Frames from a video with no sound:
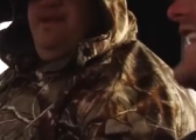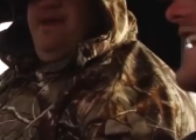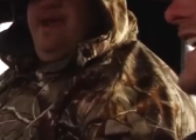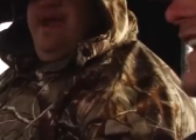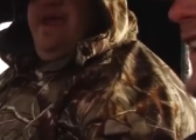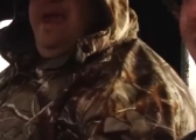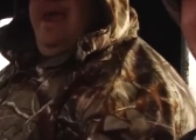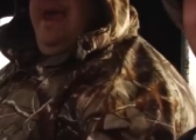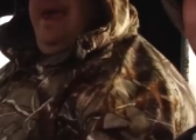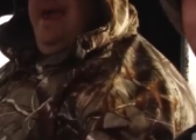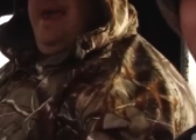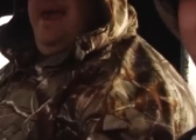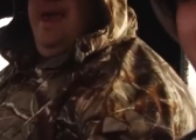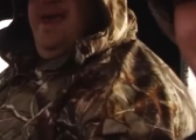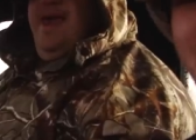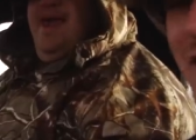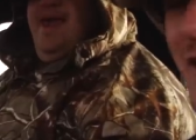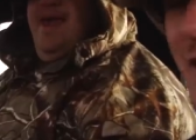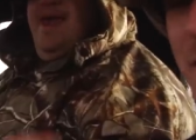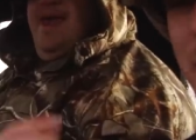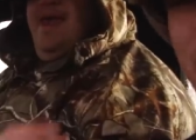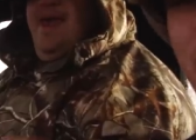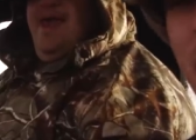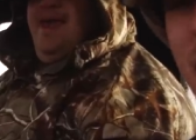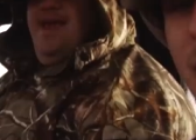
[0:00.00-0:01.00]
He's gonna kill
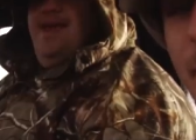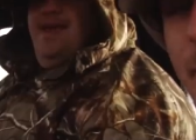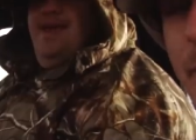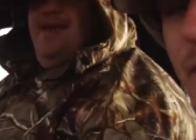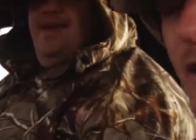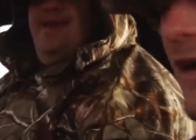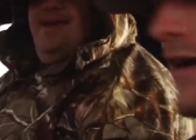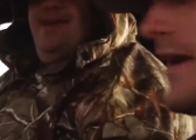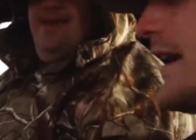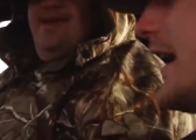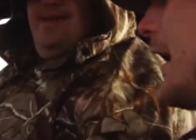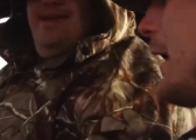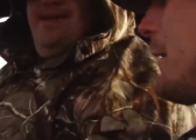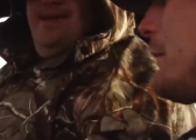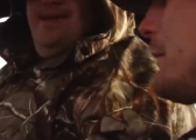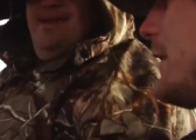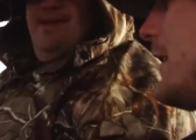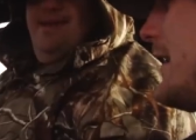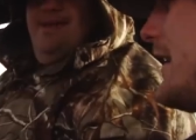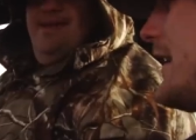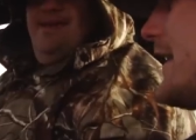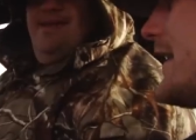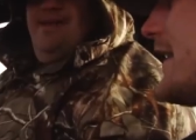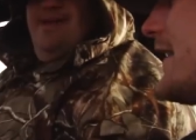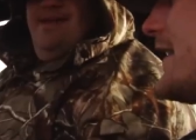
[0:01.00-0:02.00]
a big buck. How
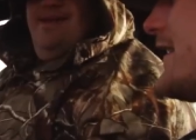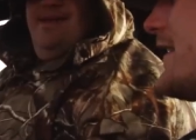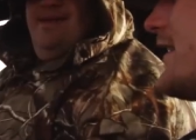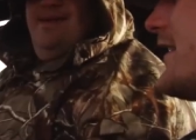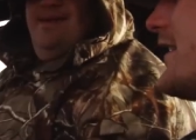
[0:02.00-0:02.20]
big?